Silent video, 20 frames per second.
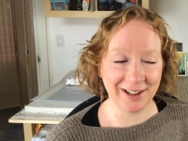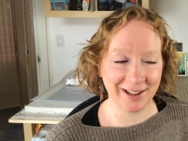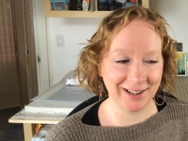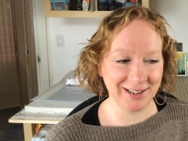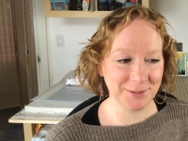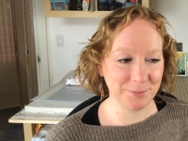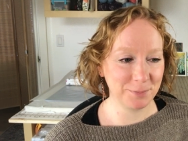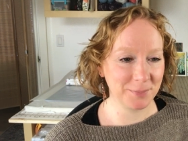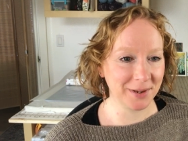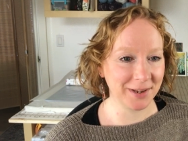not.
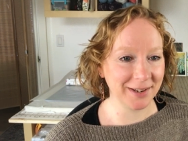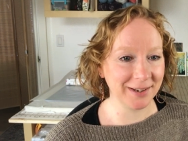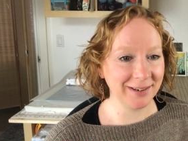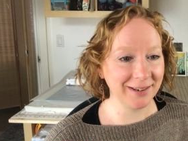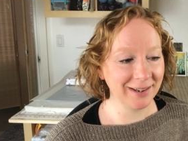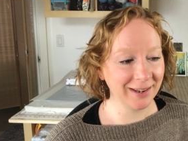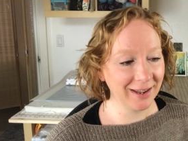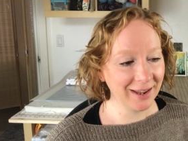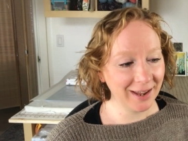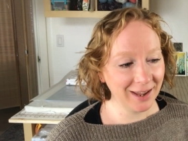But,
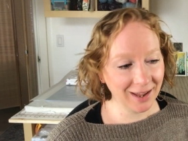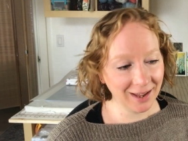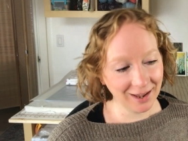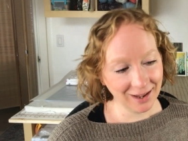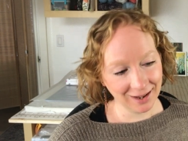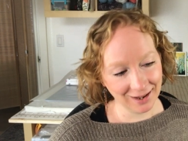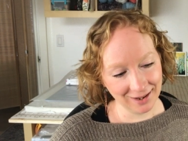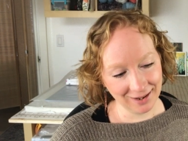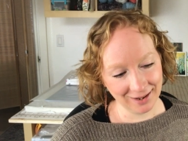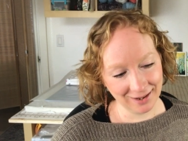
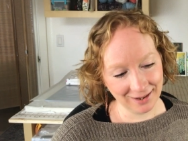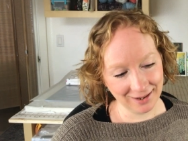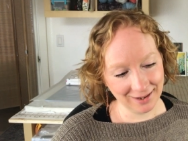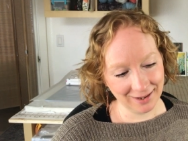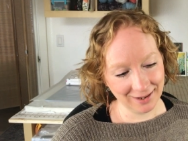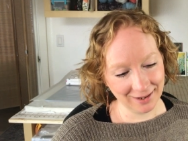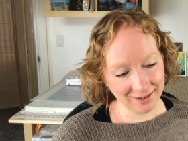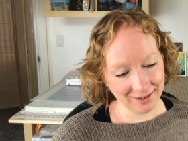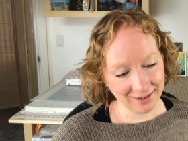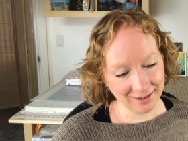
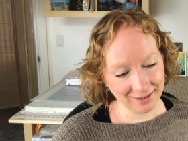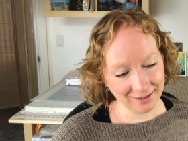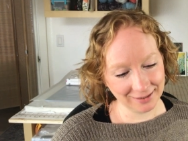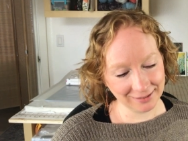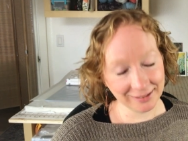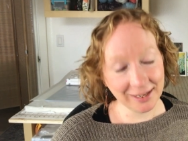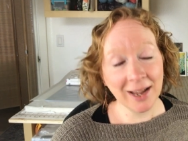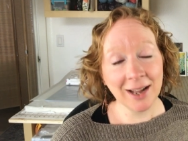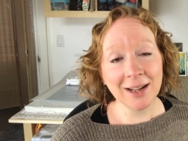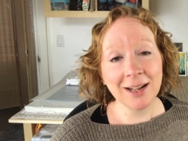uh,
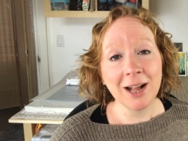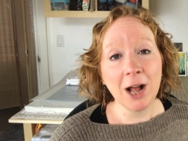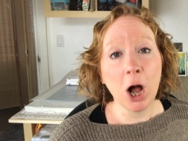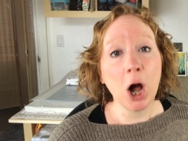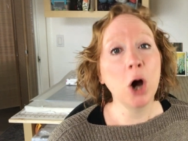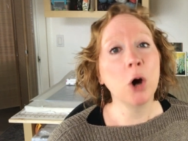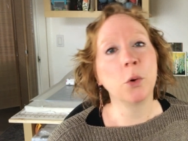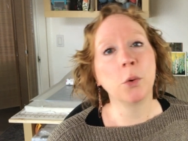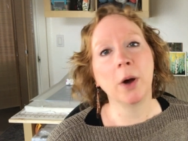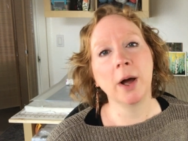yeah.
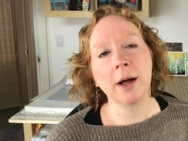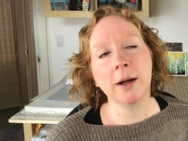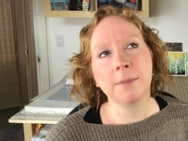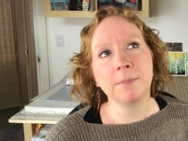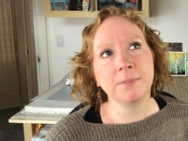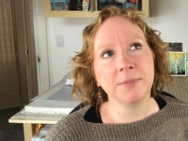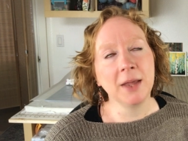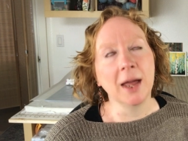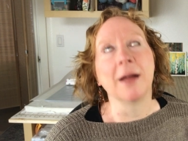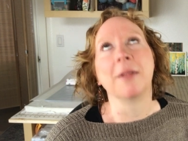Oh,
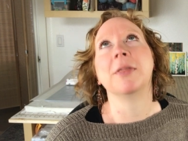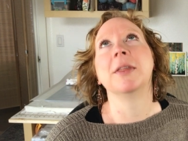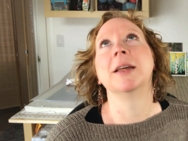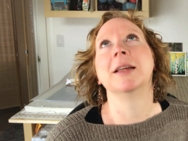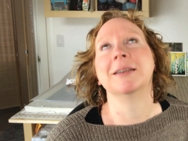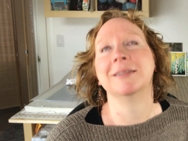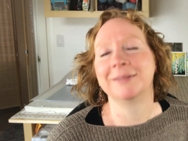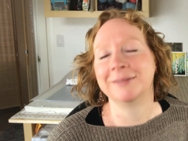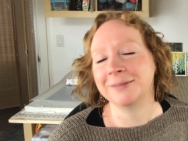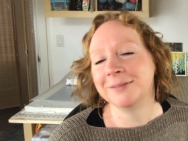um, yeah, the,
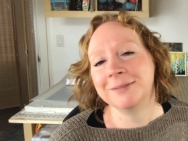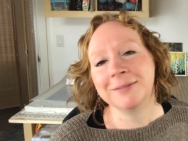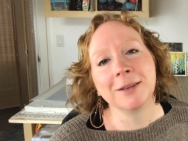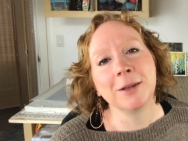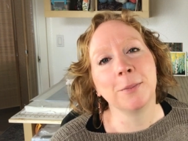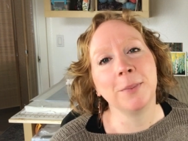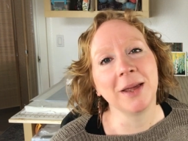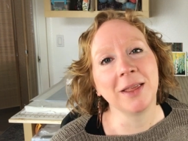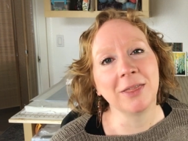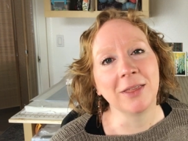
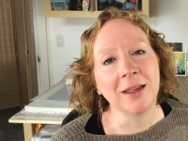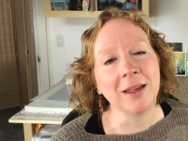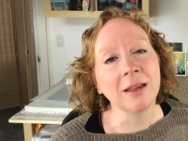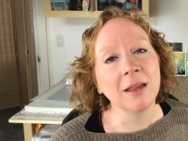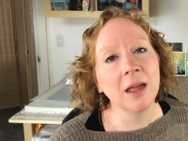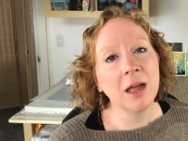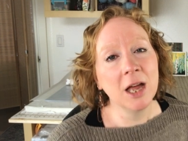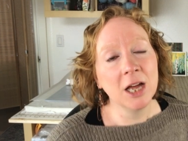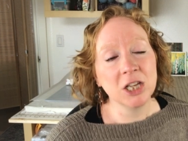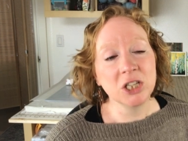the big thing.
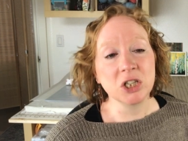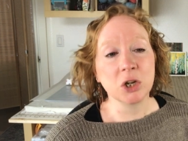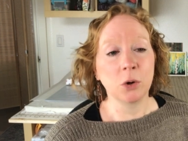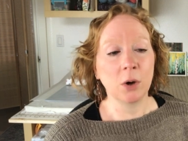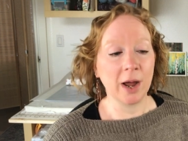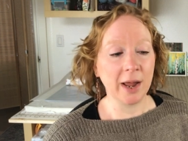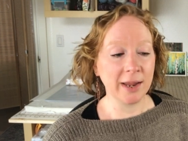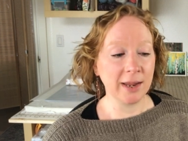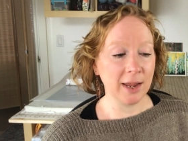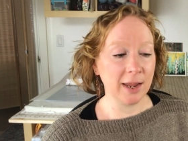So
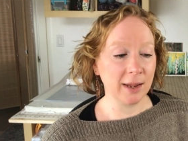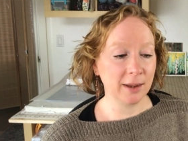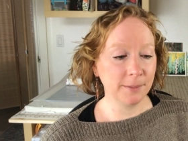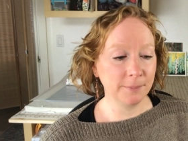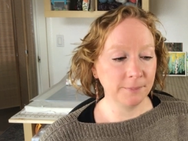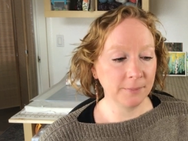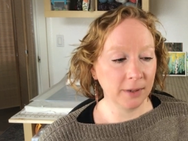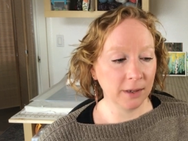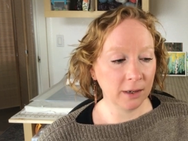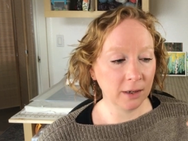I
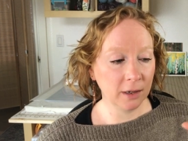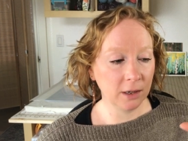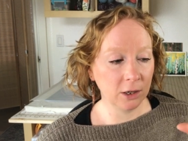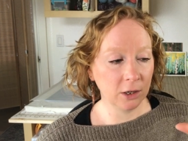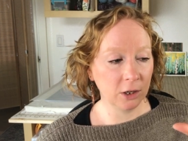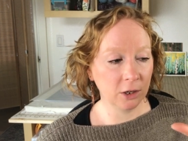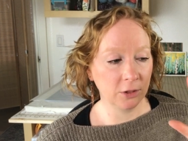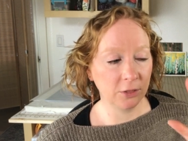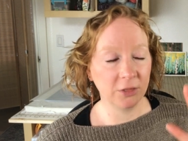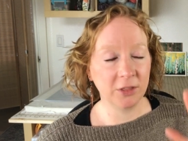am
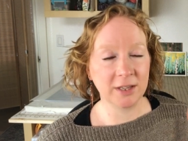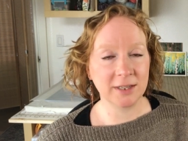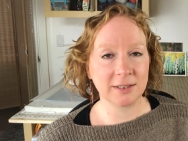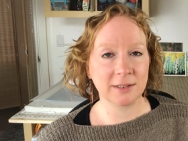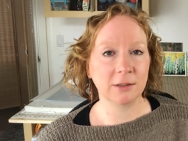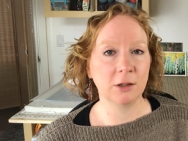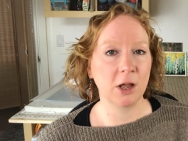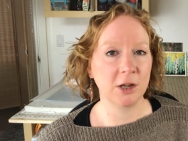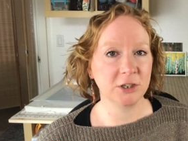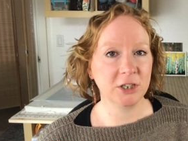this
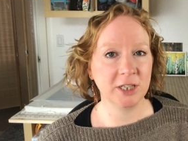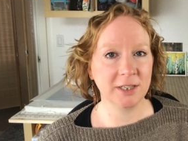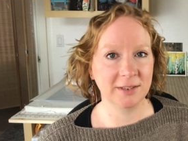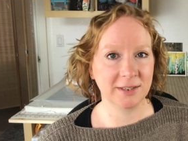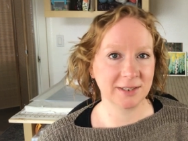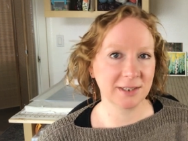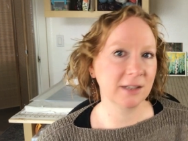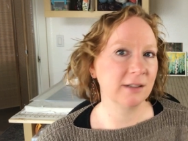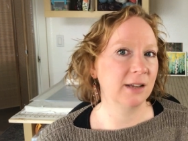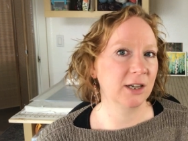launching
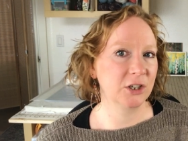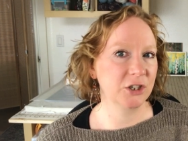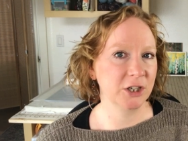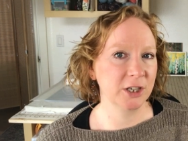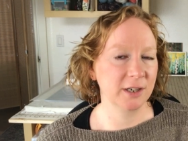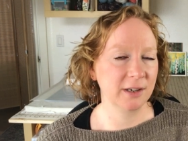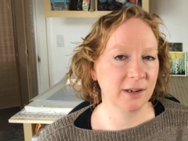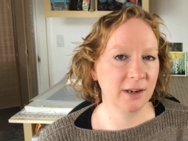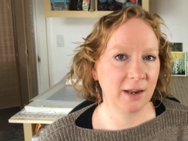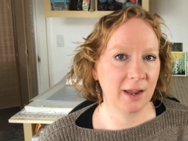this
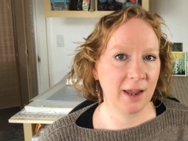collection